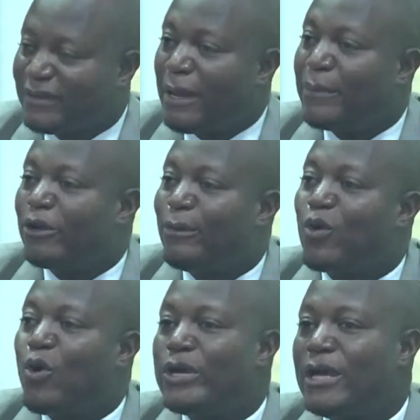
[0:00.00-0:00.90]

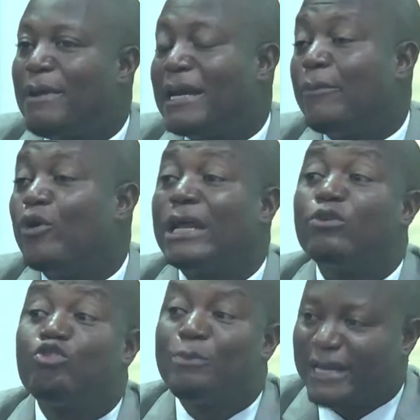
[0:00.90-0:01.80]
Nyamiadum Koye, but I'm going
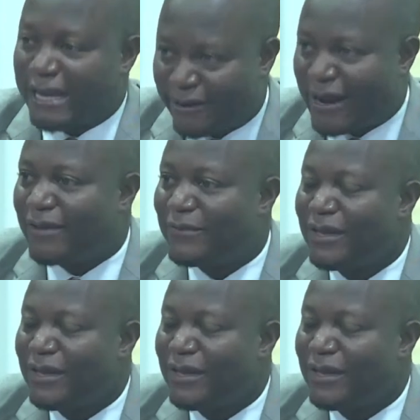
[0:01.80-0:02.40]
to drum a kakra.